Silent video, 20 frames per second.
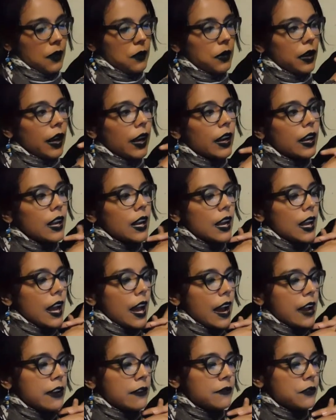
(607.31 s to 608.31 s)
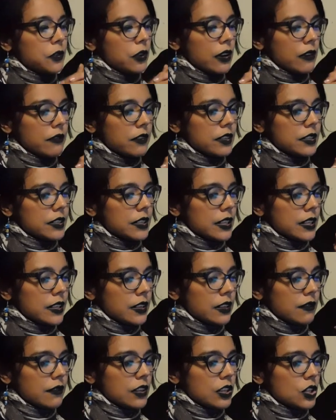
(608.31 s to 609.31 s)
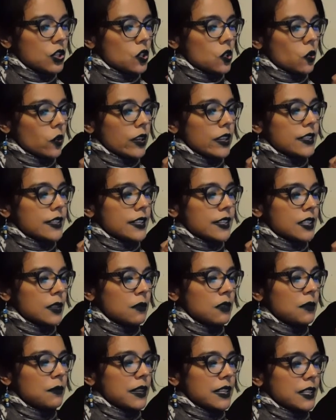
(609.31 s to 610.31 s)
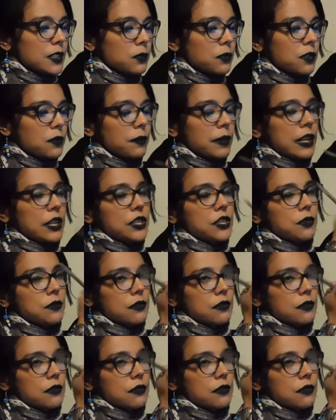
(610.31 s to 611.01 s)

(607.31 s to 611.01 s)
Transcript: Okay, and if you ever see any of these stories that someone messes with me,